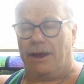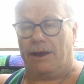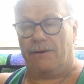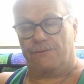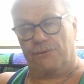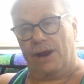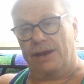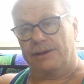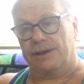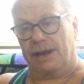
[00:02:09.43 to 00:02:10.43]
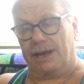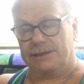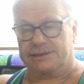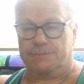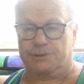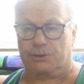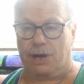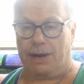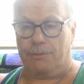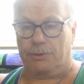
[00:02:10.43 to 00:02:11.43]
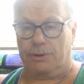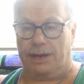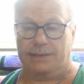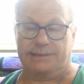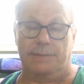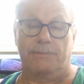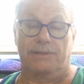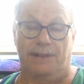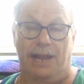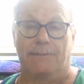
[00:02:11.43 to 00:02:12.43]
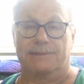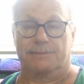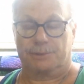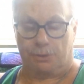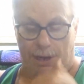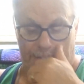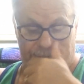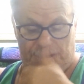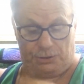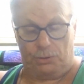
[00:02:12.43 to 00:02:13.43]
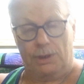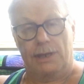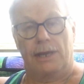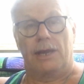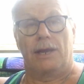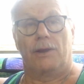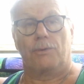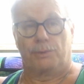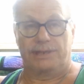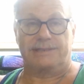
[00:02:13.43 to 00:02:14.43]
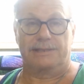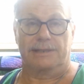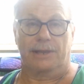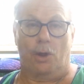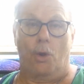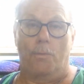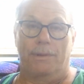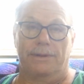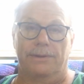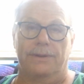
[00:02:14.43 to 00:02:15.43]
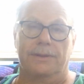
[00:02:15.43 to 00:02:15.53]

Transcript: a friend and subscriber and somebody that I'm subscribed to recently opened